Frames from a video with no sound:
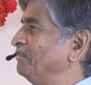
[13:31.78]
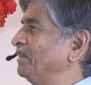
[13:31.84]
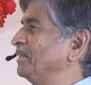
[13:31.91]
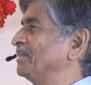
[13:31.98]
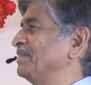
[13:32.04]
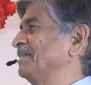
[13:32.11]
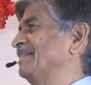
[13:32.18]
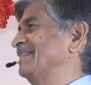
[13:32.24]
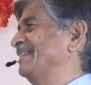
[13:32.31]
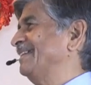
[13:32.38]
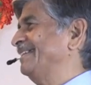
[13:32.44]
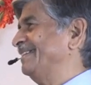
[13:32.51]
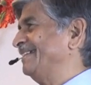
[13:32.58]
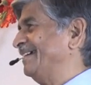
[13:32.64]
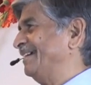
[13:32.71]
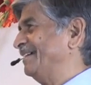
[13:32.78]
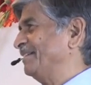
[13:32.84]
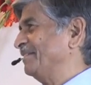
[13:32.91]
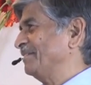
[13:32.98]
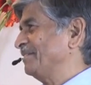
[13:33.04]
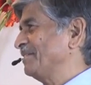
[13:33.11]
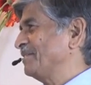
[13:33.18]
pierces inside.
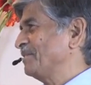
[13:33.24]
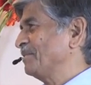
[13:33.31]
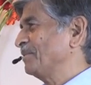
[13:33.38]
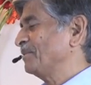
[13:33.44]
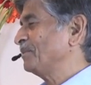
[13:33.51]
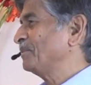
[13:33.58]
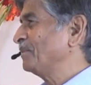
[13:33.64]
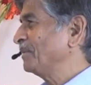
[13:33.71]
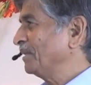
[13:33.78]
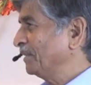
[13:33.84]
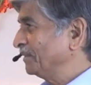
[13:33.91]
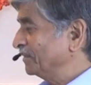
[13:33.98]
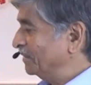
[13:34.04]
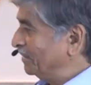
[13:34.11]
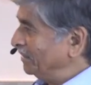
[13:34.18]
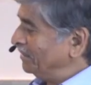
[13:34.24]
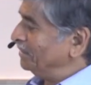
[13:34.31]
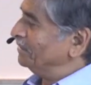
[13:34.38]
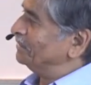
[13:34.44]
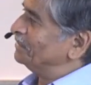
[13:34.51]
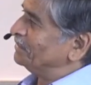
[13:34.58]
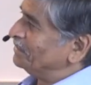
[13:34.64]
So skin
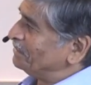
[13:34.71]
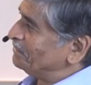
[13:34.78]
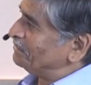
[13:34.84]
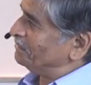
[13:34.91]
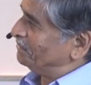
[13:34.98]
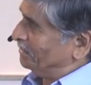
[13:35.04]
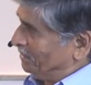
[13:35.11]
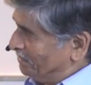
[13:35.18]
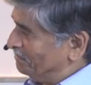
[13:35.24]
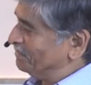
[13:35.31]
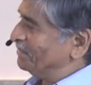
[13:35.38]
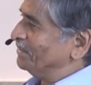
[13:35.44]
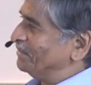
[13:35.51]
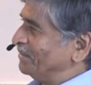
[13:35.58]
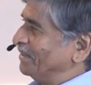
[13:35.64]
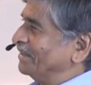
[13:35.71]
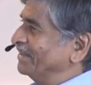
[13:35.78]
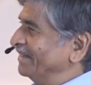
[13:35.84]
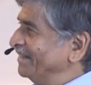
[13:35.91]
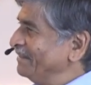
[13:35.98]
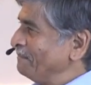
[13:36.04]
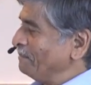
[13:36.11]
is such a wonderful
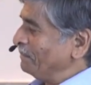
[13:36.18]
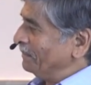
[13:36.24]
organ